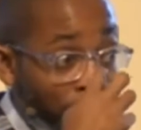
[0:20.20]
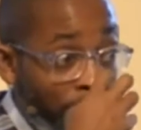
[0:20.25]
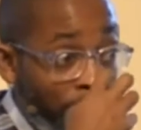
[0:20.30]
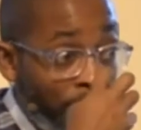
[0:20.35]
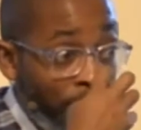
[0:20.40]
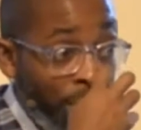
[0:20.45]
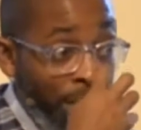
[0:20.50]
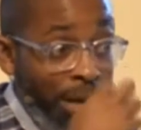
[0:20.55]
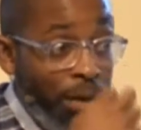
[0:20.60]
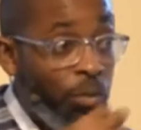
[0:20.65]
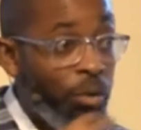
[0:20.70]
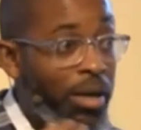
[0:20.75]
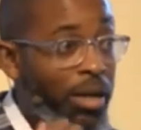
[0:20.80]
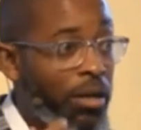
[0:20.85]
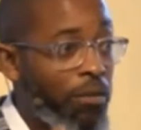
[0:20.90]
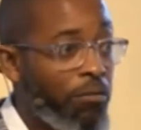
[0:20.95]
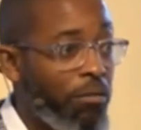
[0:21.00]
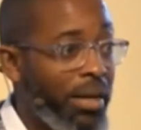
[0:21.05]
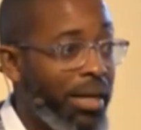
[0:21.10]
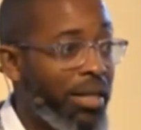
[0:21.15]
But I want to
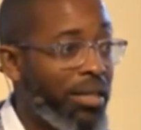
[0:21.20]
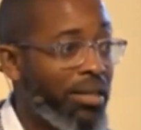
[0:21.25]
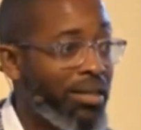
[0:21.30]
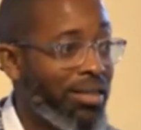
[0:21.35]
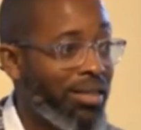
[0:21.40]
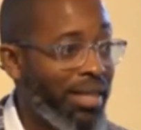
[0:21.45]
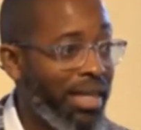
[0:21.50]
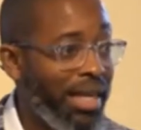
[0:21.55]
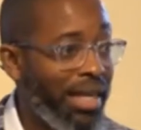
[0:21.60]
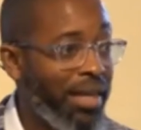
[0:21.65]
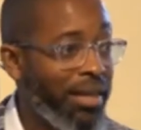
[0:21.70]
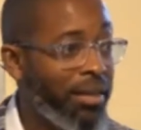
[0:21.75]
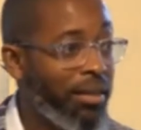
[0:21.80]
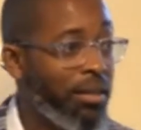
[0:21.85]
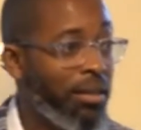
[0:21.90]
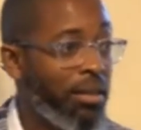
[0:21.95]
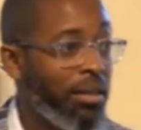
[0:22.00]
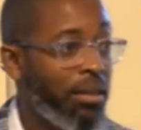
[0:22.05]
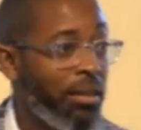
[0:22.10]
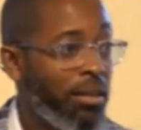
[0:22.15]
invite us
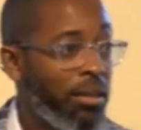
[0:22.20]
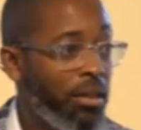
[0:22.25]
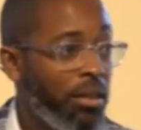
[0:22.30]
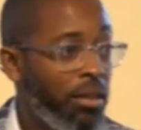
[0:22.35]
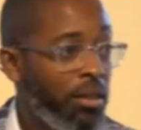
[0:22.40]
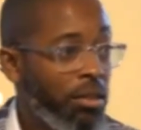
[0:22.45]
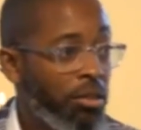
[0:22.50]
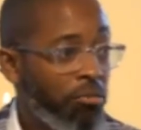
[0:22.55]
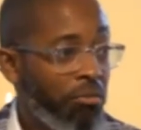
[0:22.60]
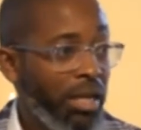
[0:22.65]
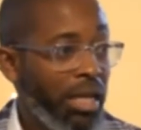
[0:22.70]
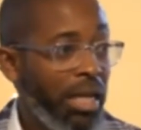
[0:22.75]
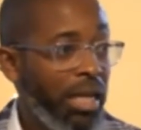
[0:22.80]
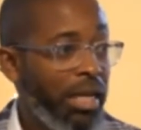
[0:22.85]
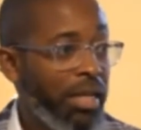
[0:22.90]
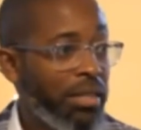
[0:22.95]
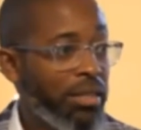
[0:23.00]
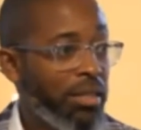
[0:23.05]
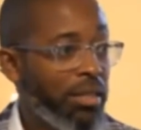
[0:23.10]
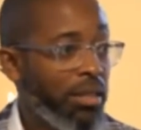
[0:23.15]
today to
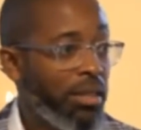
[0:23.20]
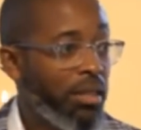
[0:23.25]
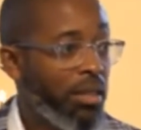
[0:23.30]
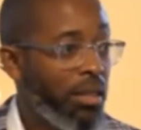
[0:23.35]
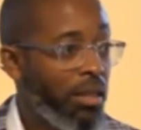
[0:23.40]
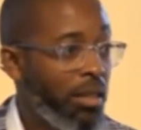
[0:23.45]
realize that